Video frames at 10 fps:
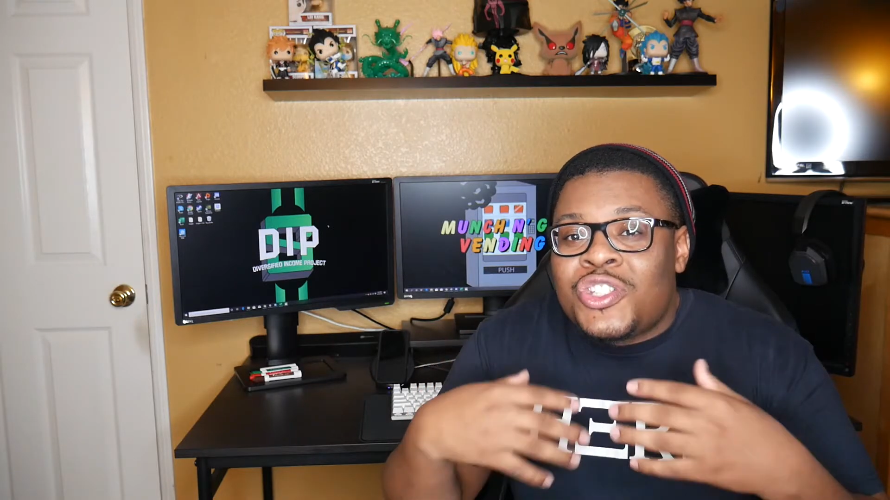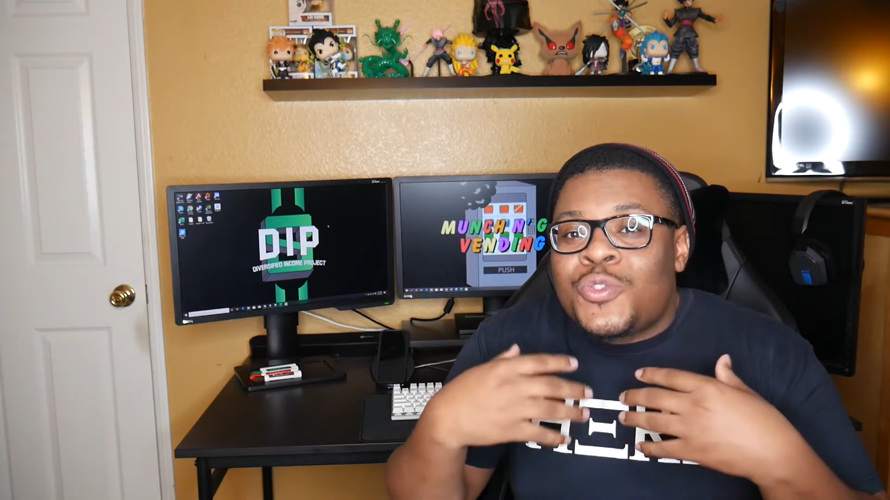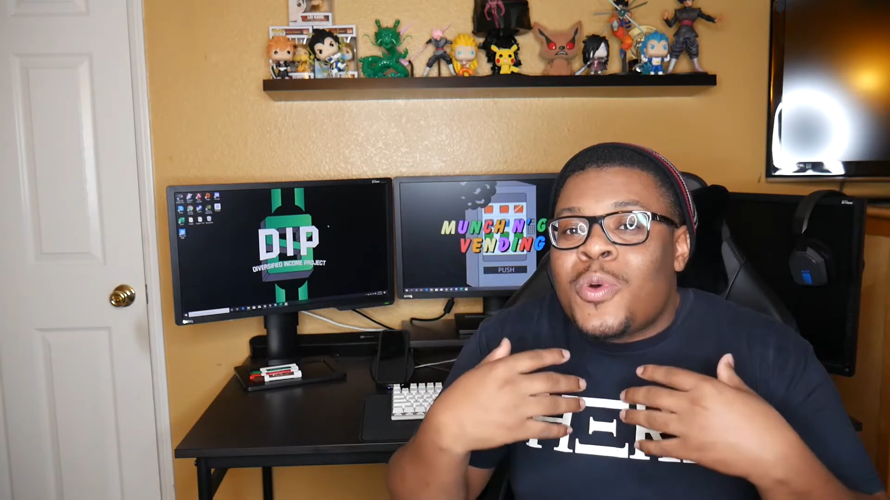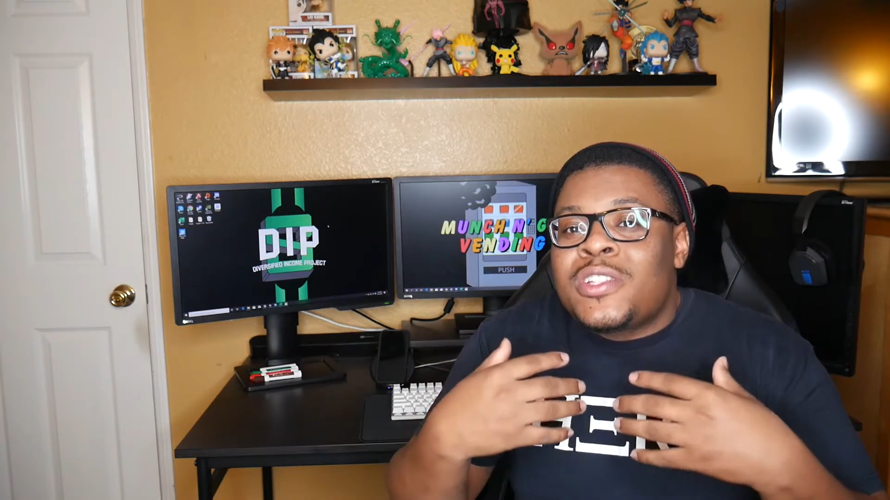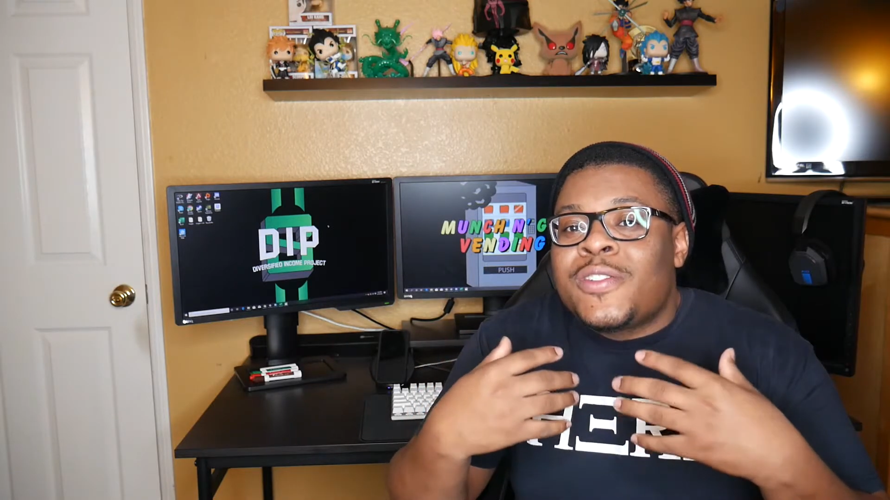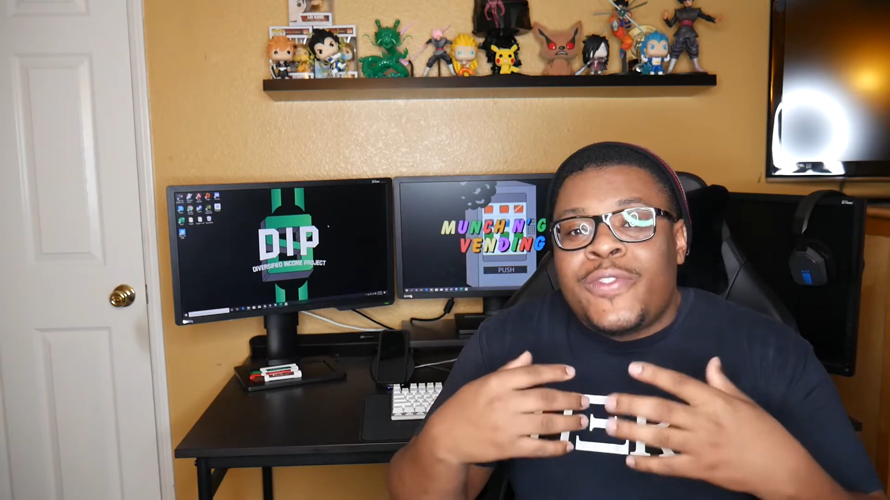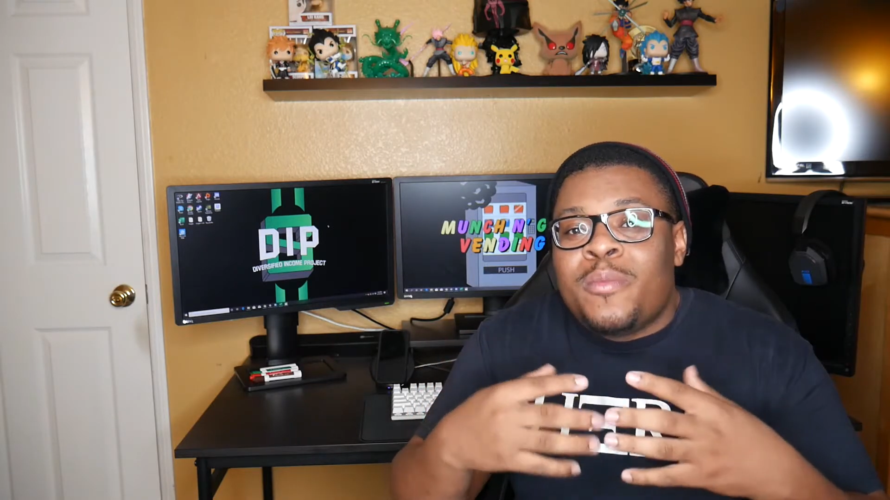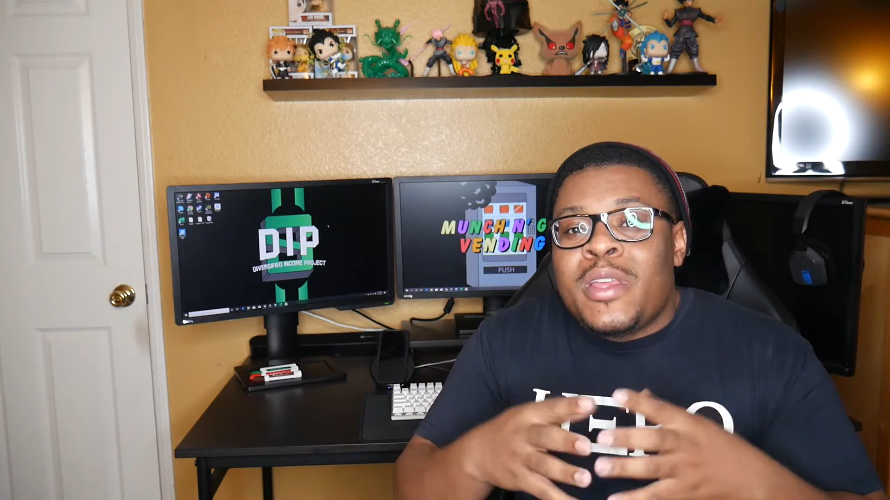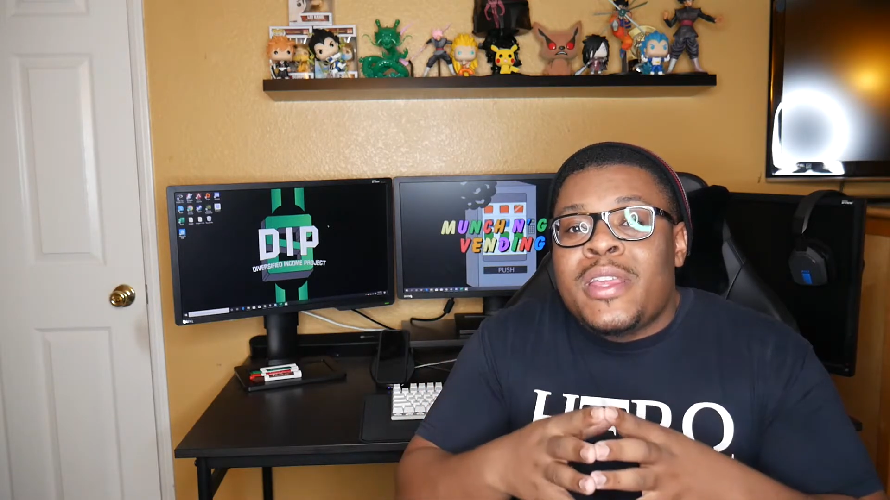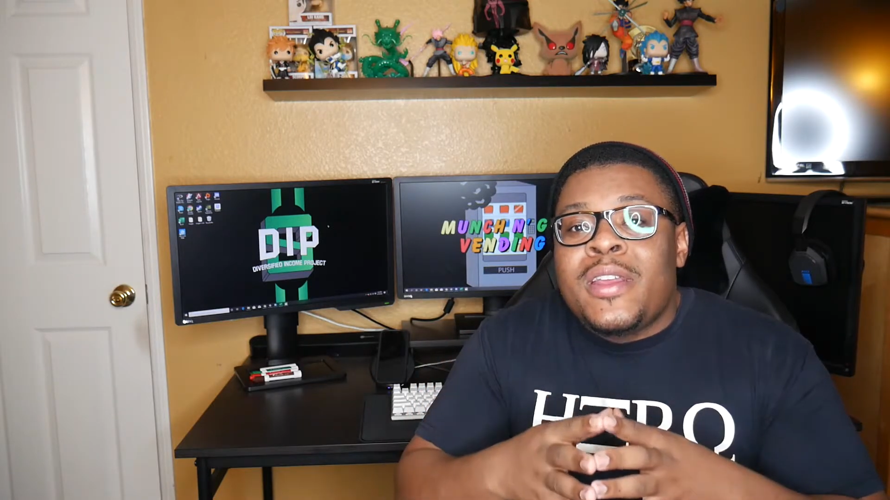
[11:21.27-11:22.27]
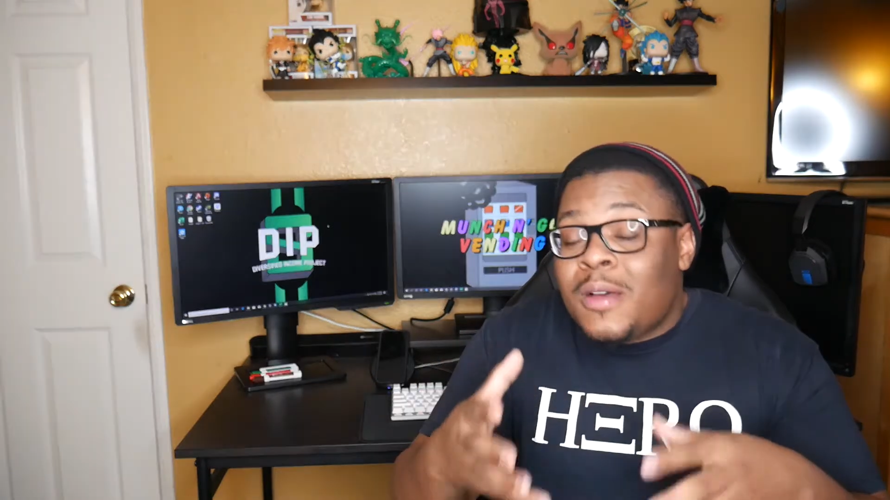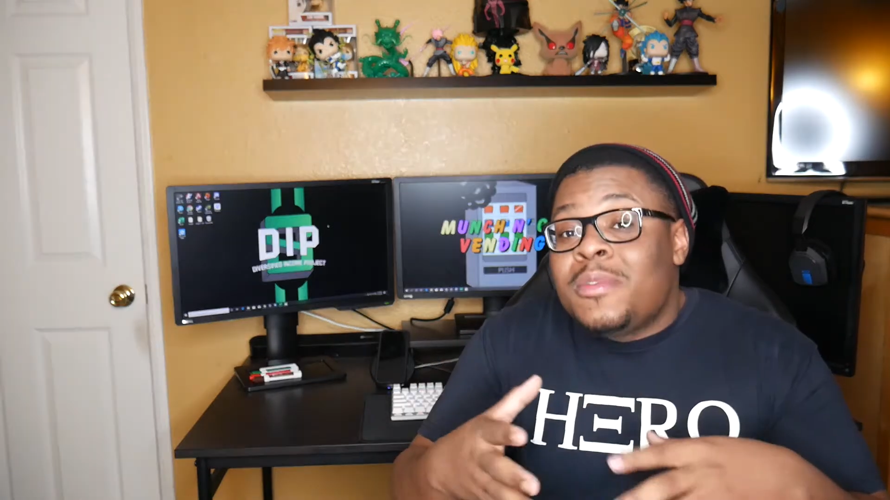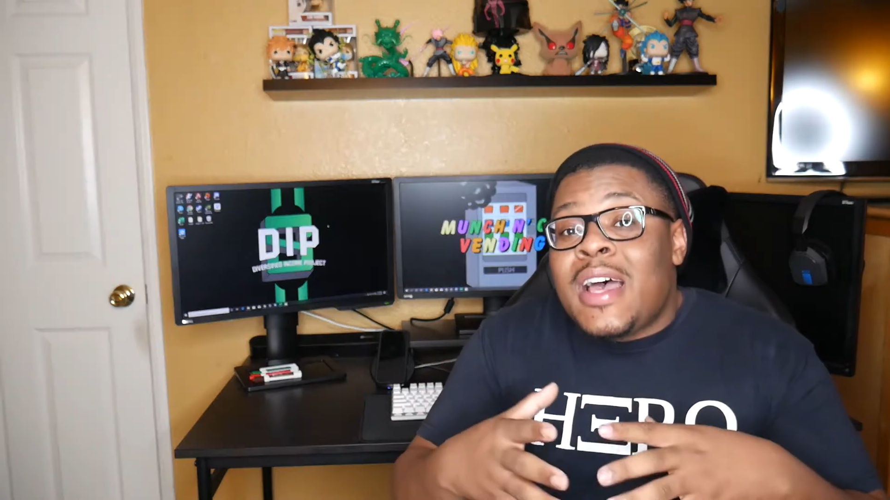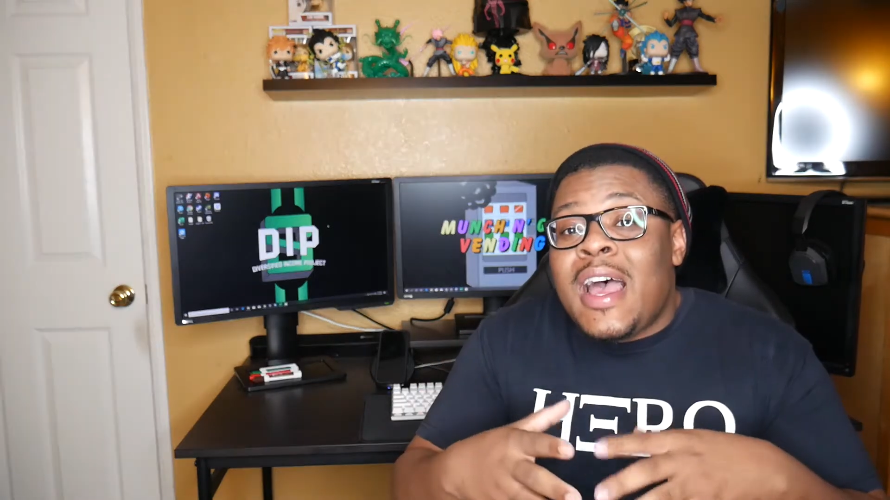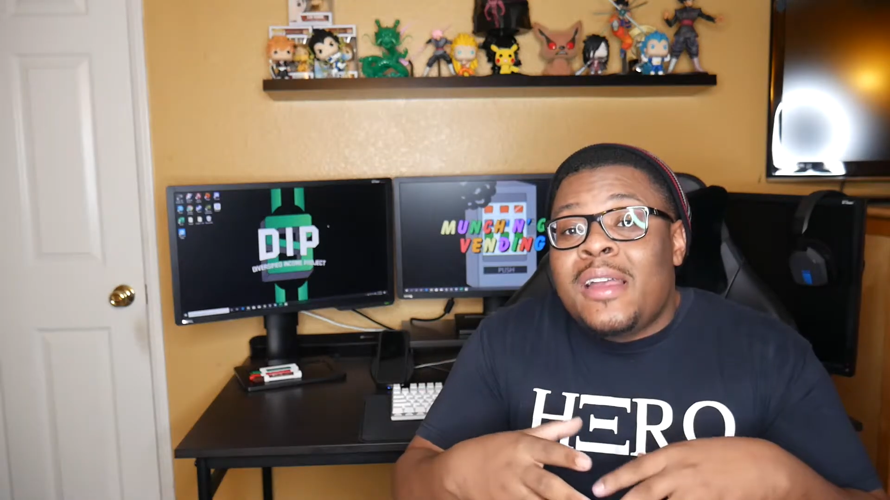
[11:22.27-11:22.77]
It just wasn't for me.
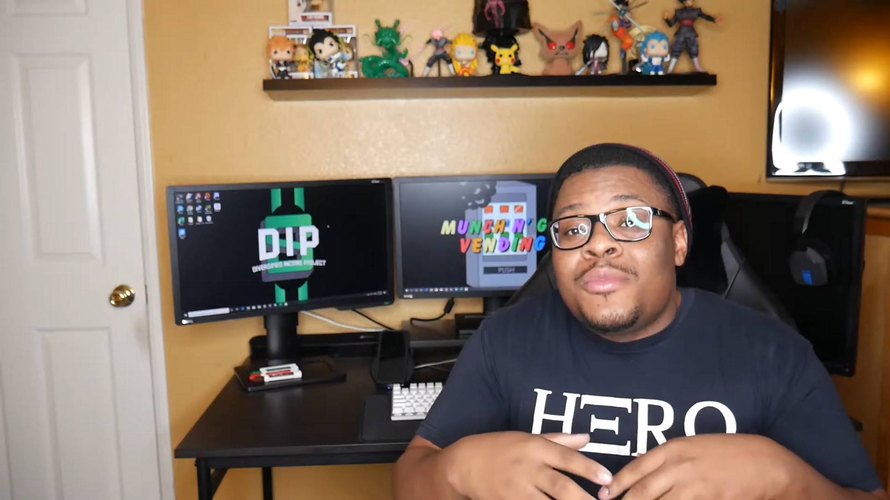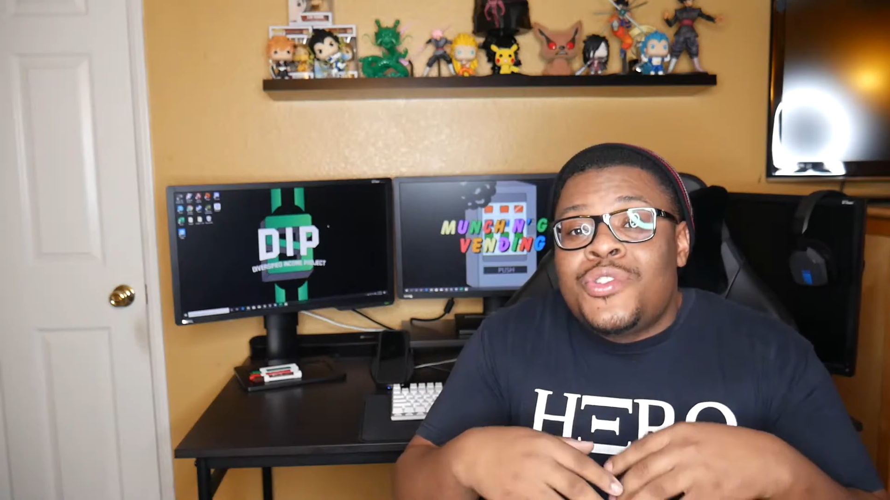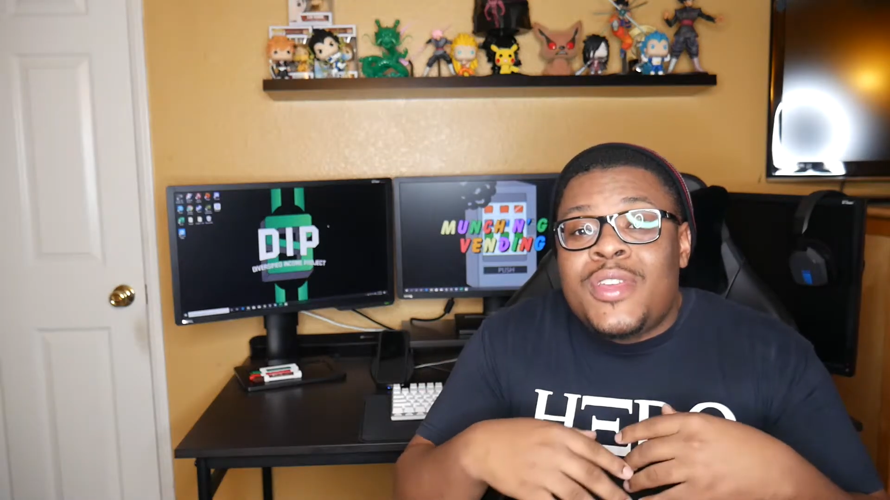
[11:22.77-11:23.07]
Sometimes